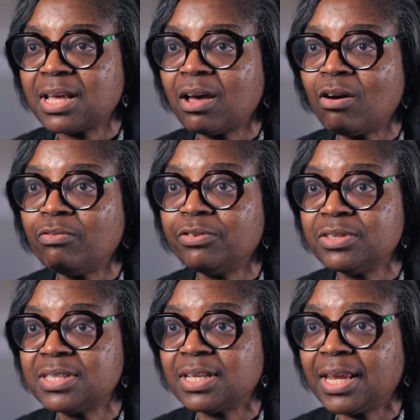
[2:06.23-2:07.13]
are often
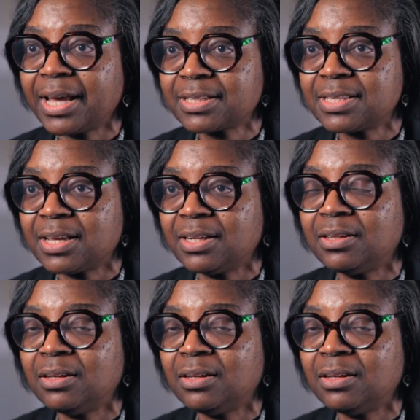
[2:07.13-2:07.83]
selected